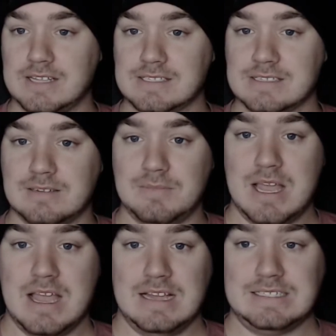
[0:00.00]
system.
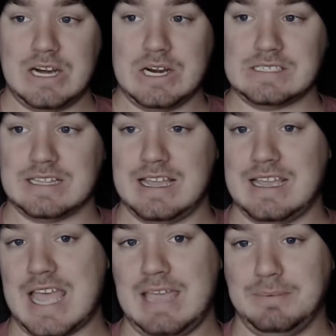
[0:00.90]
Darius
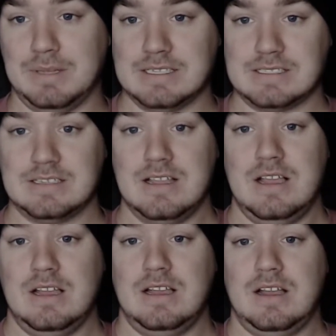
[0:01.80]
Slay, A+.
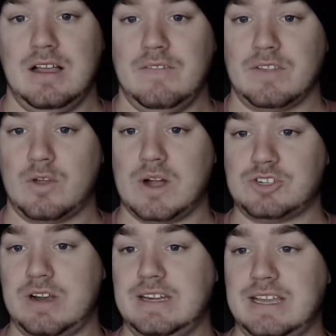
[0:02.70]

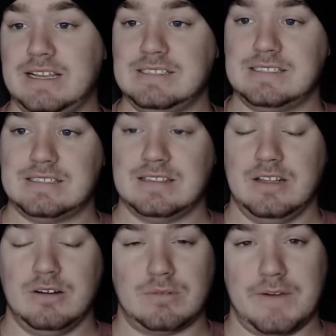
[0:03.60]
Quandre Diggs, a
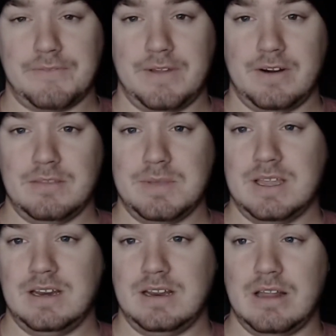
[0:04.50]
little rough there in the
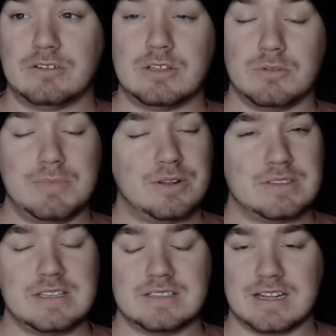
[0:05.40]
beginning or to the middle
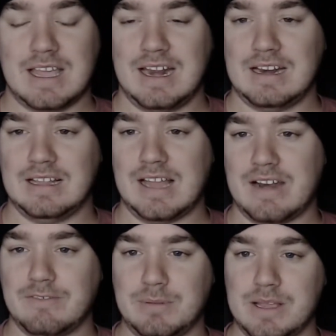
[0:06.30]
of the season again. A
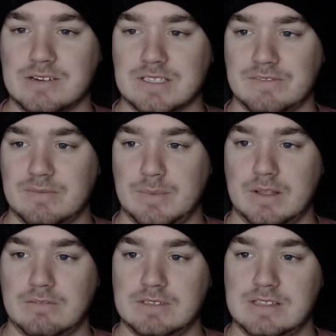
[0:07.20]
lot of players have
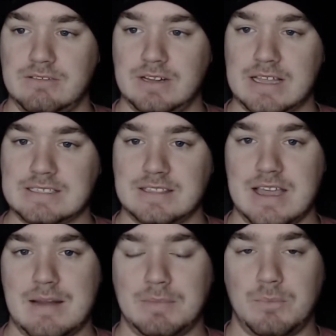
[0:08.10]
realizing
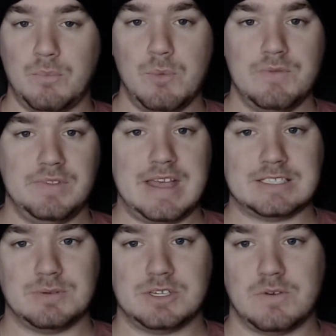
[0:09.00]
that, but moving that
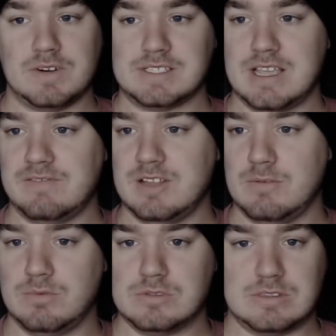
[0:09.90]
switch over to safety
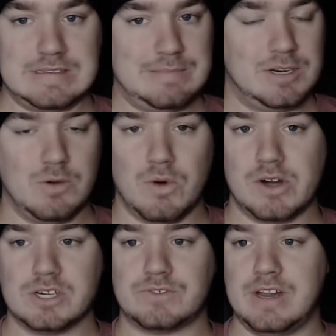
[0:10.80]
seemed to do
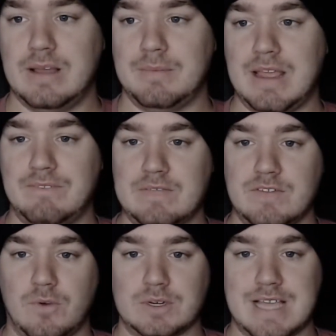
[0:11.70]
wonders for him. He had
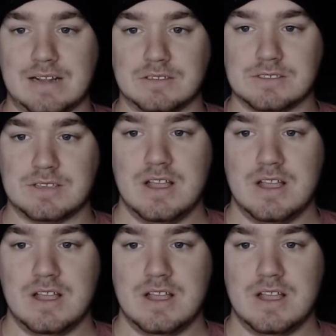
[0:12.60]
54 tackles,